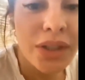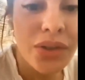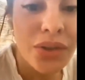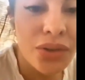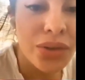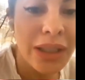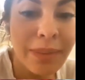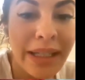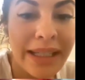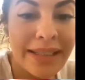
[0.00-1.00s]

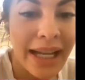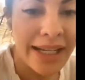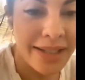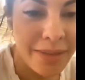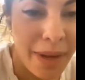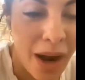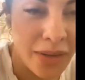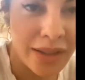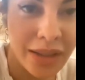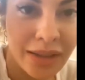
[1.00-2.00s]
extremely yeah. excited
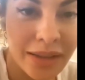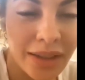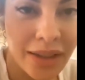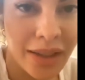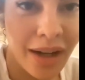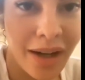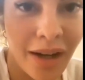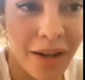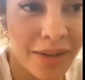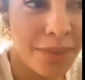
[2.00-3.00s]
about the the
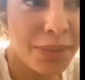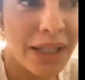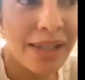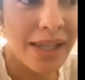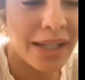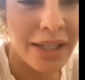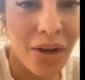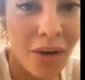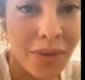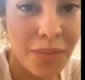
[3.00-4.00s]
uh the piece that he
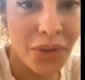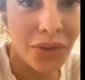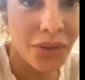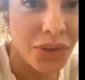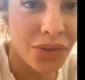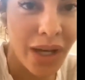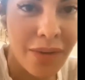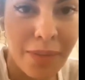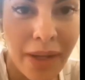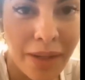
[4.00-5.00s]
got from you. You
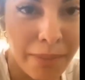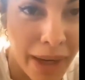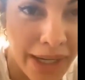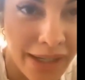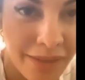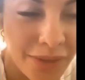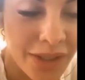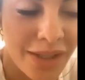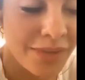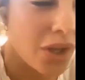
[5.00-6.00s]
gave him like a bite for
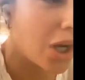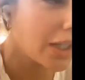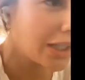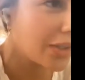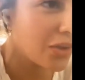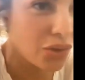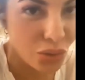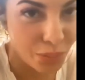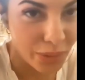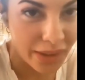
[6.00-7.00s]
his vlog, and he's
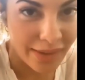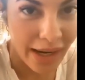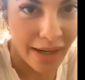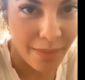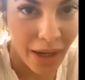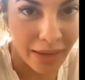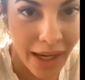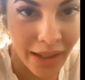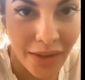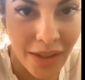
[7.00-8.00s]
super excited about
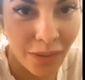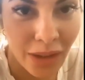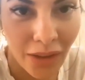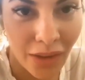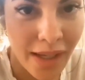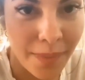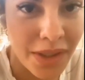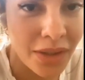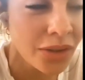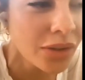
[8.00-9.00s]
that because he really looks up
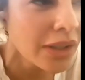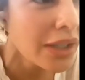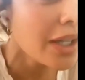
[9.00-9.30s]
to you